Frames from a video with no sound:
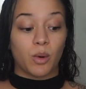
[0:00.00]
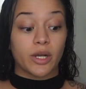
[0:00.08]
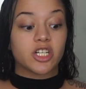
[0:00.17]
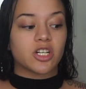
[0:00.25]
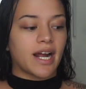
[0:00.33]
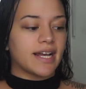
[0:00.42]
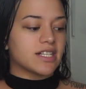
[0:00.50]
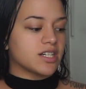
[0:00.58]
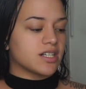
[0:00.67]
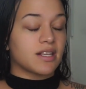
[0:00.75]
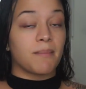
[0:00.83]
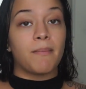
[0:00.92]

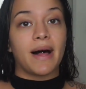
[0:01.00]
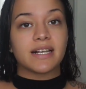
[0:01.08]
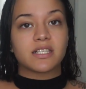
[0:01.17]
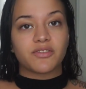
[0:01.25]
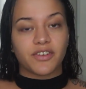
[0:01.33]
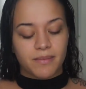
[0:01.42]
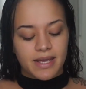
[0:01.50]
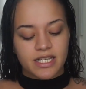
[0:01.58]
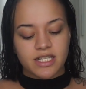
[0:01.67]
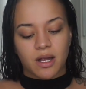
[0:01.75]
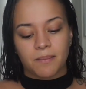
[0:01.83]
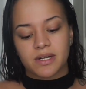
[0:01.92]
Moisturizer is a must for me,
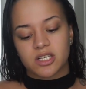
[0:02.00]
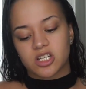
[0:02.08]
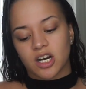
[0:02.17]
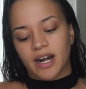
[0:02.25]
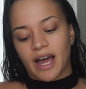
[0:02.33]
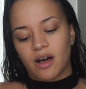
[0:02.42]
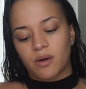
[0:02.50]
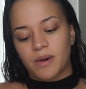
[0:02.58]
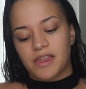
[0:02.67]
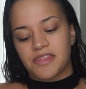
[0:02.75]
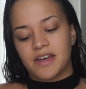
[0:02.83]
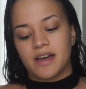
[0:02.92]
so I'm going to start out
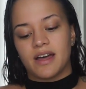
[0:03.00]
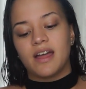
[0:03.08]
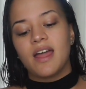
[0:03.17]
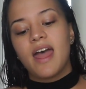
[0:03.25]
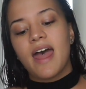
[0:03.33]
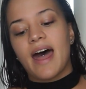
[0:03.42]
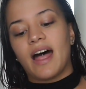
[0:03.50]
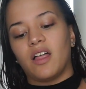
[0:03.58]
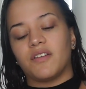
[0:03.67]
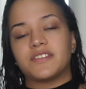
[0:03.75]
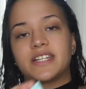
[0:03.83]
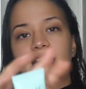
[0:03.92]
with the
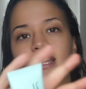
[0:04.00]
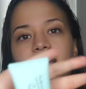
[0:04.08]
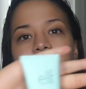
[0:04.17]
E.L.F. Daily